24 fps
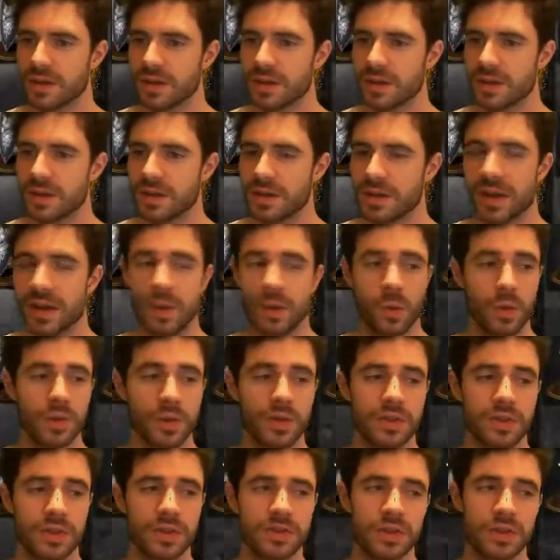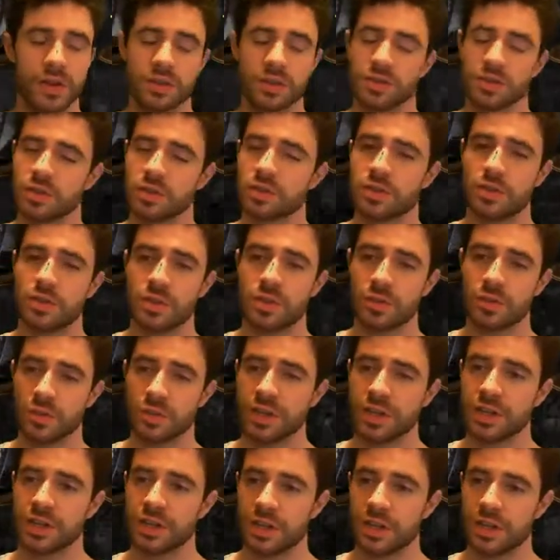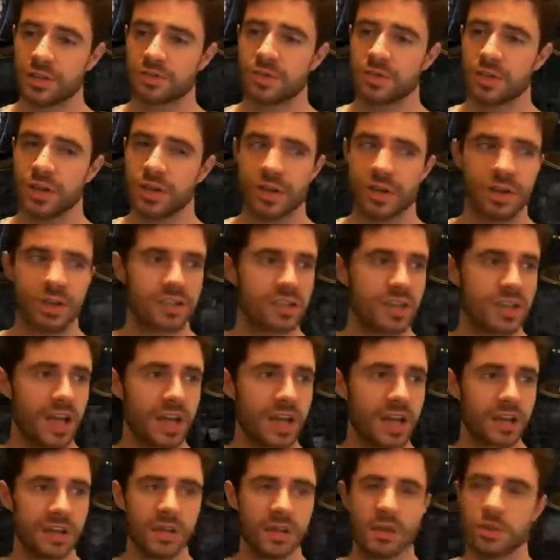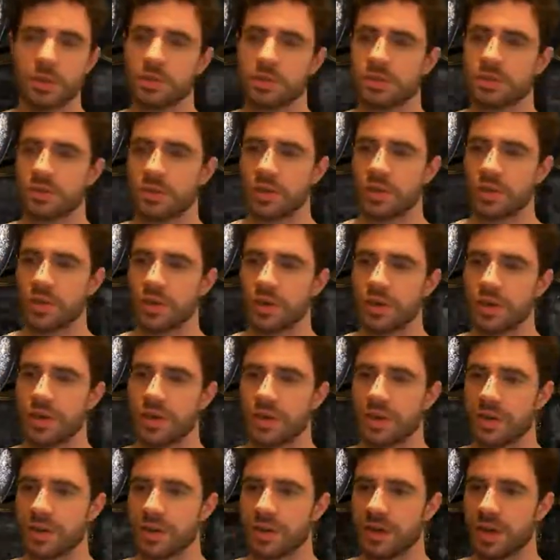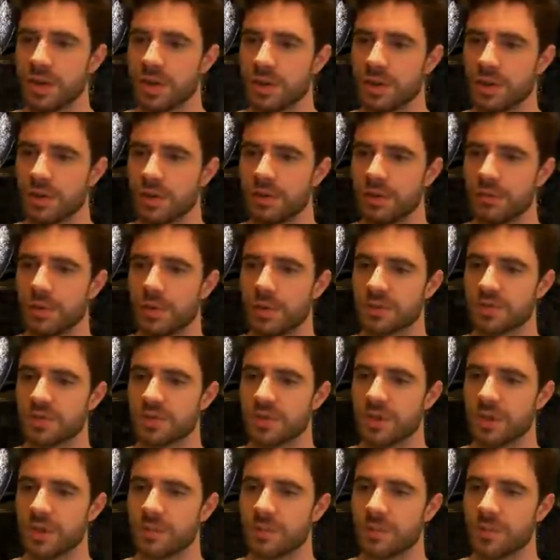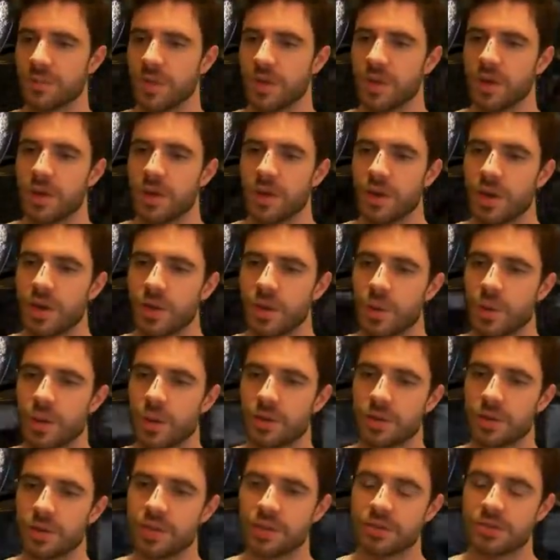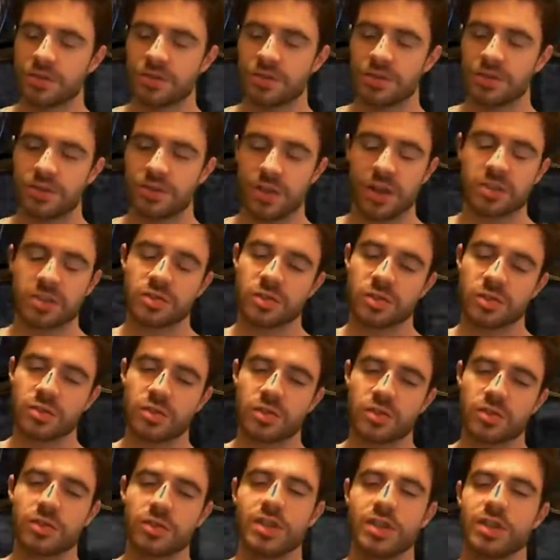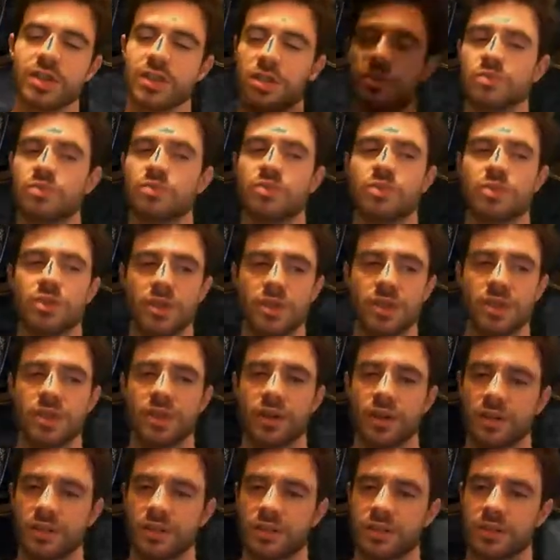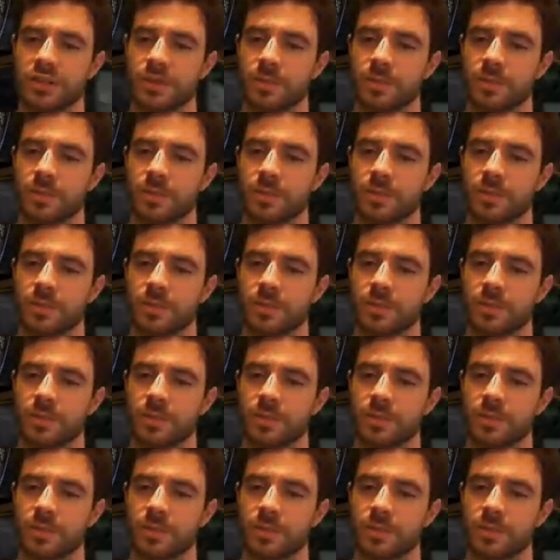Now, one thing that Dark Souls 3 does really nicely... Hello, Scotty AD. I knew you'd be on tonight. One thing that Dark Souls 3 does really nicely